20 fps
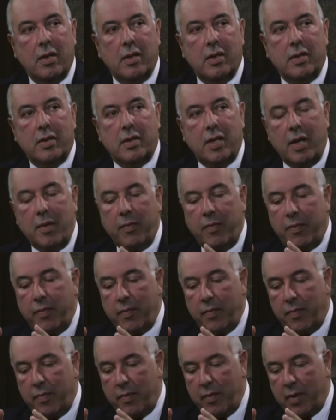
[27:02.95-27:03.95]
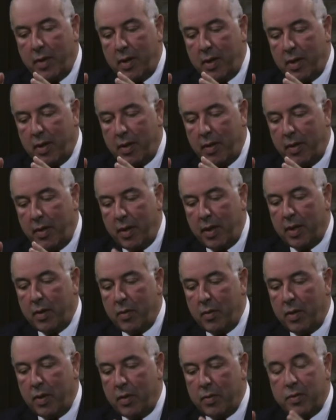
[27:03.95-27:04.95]
The same uh, thing
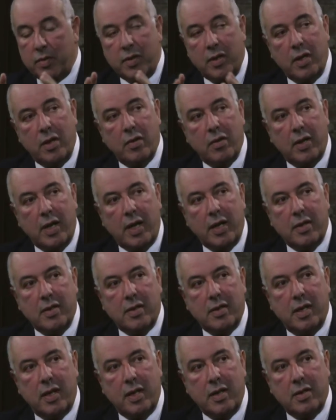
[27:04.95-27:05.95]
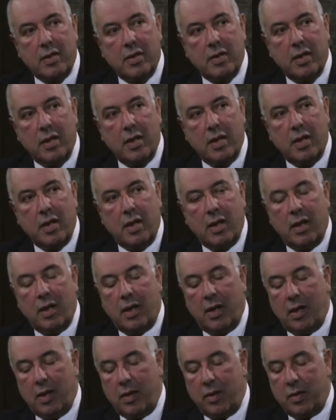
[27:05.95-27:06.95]
you see in the United States,
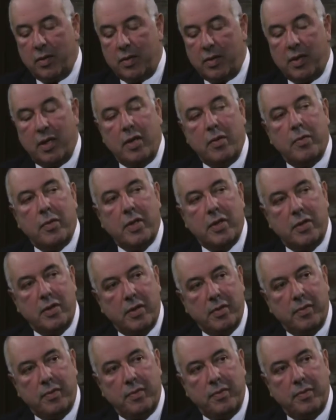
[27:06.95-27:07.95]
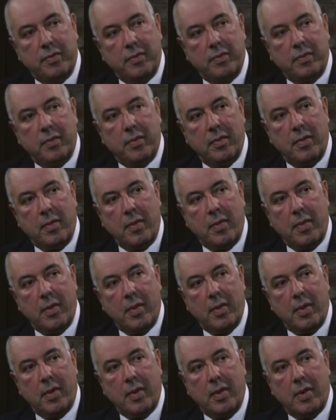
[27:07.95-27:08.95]
you see in Brazil. Mm.
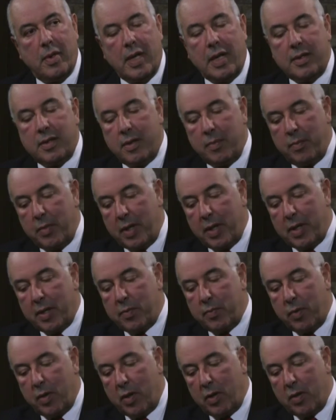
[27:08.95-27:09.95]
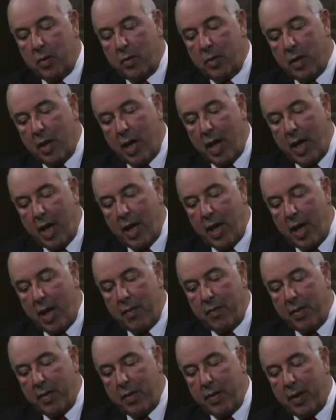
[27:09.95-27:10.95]
That's the biggest problem.
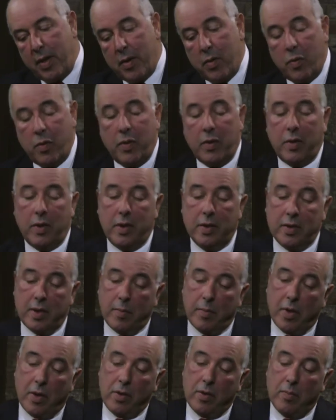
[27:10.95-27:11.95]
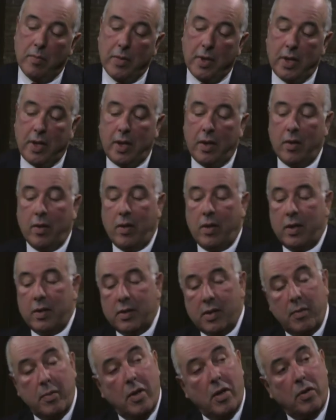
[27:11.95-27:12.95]
Everything is about money or
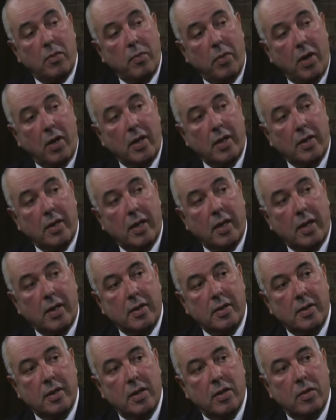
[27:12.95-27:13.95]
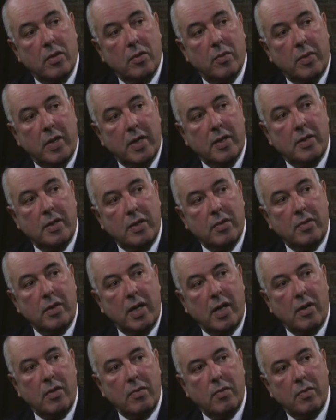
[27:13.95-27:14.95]
is about politics. Brazil
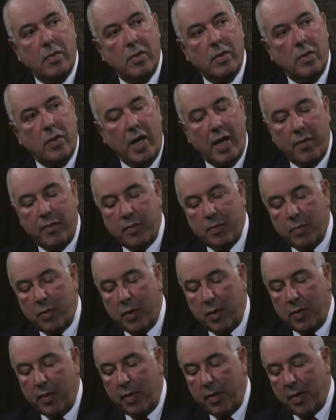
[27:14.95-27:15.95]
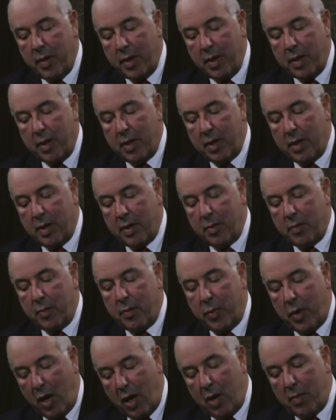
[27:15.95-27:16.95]
now, we have both
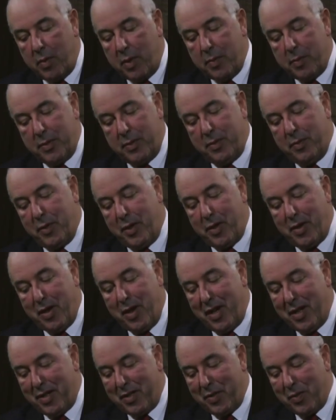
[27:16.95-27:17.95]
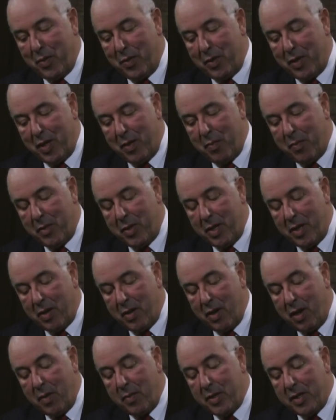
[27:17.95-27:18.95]
problems because the, the
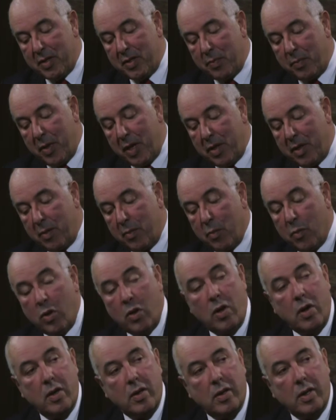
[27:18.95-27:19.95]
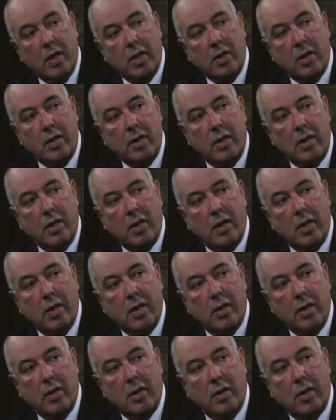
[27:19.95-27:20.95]
government is spending more than
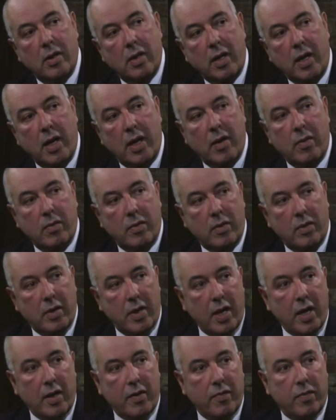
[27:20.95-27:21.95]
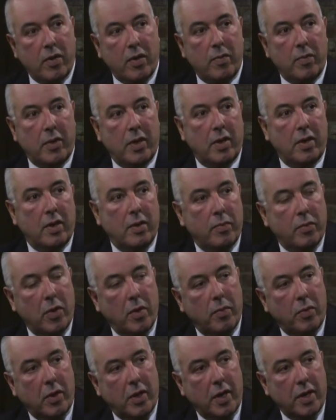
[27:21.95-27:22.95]
the, they can take from the, the
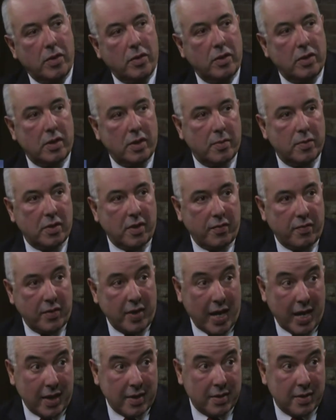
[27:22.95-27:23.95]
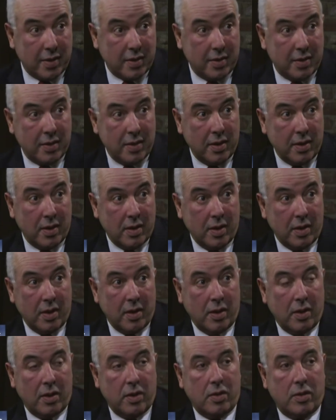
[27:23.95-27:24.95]
population in terms of taxes.
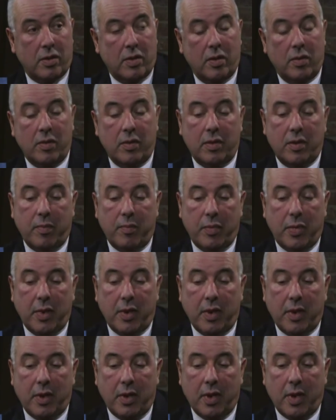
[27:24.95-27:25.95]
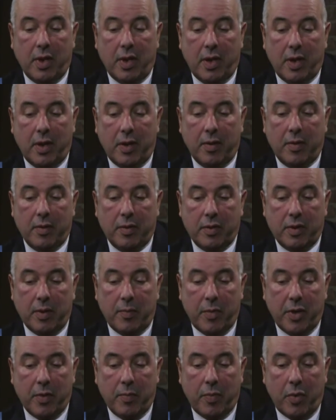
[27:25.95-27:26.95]
So it's a big, uh, it's a
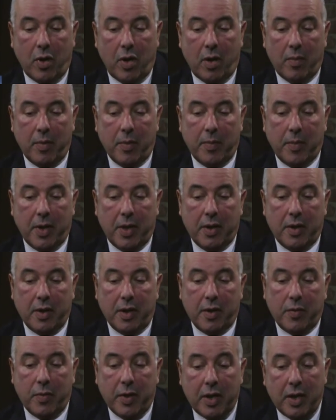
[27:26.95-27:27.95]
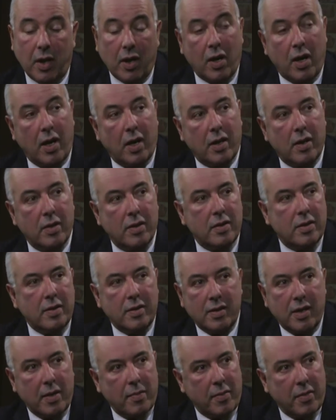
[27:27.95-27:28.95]
big problem. And the gridlock is the
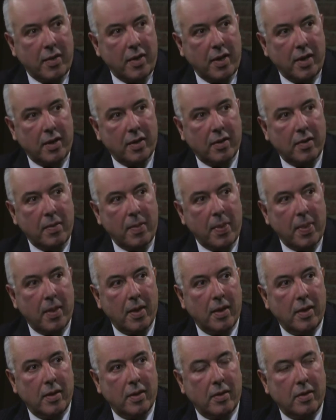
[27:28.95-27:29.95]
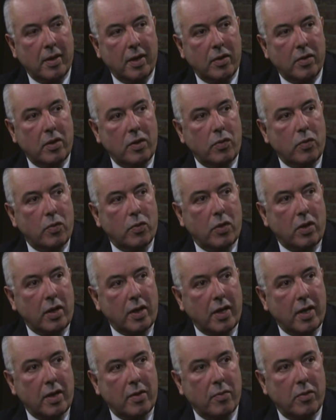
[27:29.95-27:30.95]
same thing. Huh. They don't
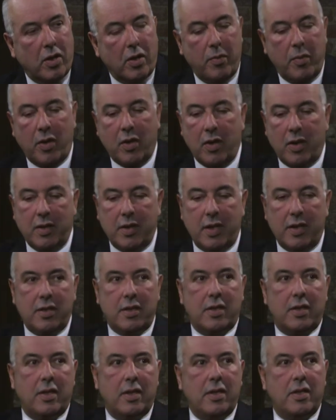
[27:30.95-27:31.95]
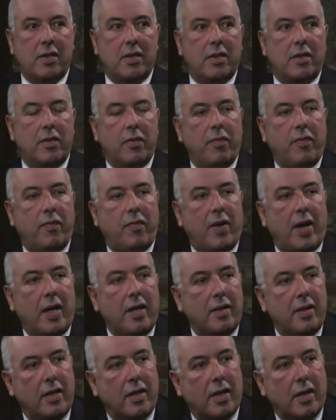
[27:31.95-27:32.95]
work anymore because they st still
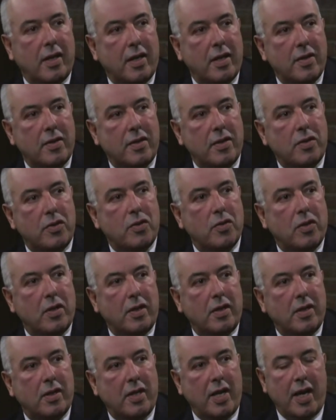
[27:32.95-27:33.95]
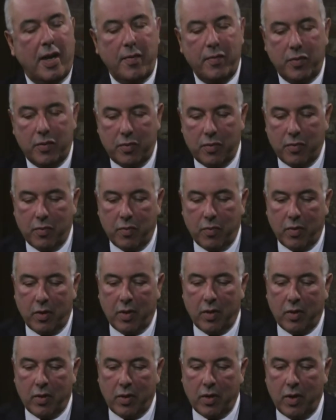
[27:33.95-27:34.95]
fighting against each other. They have
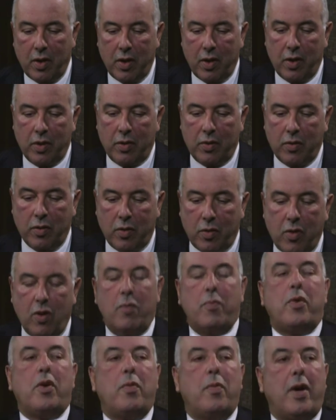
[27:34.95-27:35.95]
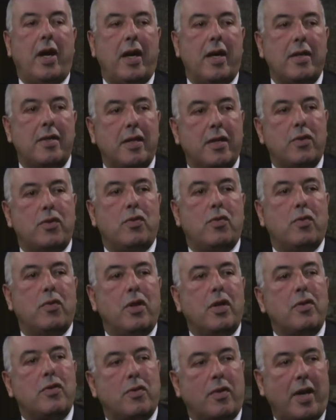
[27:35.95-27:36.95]
to to compromise and to
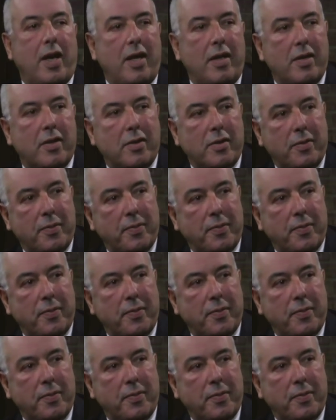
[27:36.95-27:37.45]
work together.